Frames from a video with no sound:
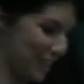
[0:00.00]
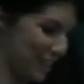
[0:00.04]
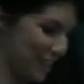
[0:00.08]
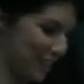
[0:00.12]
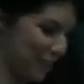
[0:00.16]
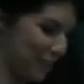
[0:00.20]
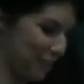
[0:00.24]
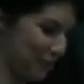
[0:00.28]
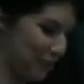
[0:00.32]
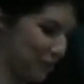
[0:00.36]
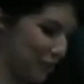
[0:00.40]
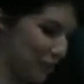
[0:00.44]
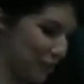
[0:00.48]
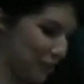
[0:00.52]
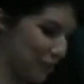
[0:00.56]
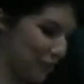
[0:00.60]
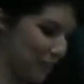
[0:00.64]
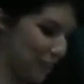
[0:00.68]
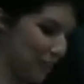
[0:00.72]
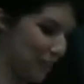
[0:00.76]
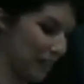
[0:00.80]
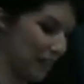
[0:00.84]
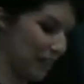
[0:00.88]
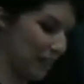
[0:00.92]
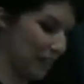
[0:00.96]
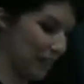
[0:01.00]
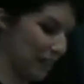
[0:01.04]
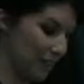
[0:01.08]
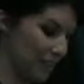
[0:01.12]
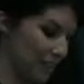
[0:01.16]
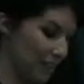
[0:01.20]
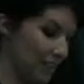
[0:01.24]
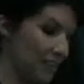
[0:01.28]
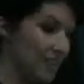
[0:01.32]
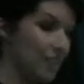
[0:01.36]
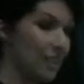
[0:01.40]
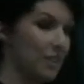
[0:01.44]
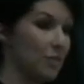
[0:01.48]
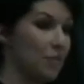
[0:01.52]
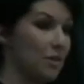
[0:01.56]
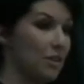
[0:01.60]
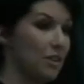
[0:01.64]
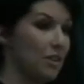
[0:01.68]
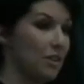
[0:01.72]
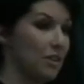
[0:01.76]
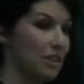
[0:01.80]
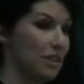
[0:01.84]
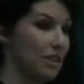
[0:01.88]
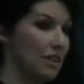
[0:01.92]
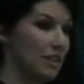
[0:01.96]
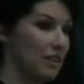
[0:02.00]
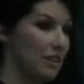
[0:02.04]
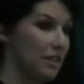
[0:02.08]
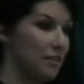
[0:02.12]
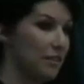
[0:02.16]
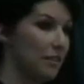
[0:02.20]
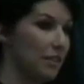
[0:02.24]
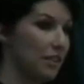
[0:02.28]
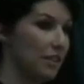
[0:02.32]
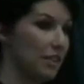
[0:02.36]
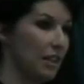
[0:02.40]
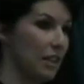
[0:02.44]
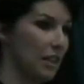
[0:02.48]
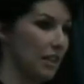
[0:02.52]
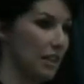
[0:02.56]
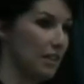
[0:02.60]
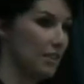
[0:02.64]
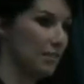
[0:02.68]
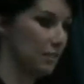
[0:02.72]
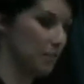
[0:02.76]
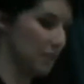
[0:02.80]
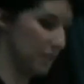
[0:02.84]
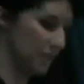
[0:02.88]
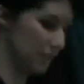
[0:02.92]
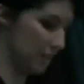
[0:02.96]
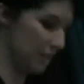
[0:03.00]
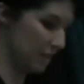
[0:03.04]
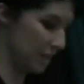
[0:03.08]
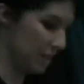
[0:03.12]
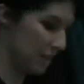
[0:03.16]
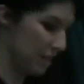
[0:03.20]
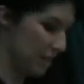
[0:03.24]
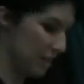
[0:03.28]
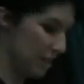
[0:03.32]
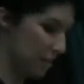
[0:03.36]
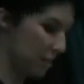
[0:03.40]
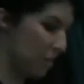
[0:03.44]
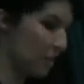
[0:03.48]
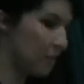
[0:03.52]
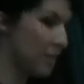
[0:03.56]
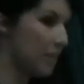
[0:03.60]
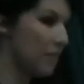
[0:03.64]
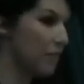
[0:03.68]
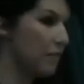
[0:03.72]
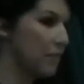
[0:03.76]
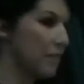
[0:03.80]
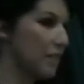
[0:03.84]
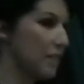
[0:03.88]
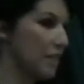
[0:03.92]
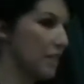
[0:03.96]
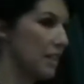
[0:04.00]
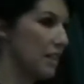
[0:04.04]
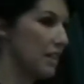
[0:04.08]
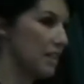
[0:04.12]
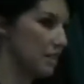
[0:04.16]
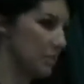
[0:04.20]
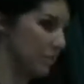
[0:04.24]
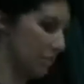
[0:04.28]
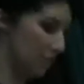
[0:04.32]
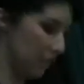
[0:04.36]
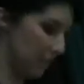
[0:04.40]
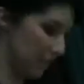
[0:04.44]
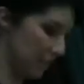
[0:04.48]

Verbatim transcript: countries with different histories. Even if the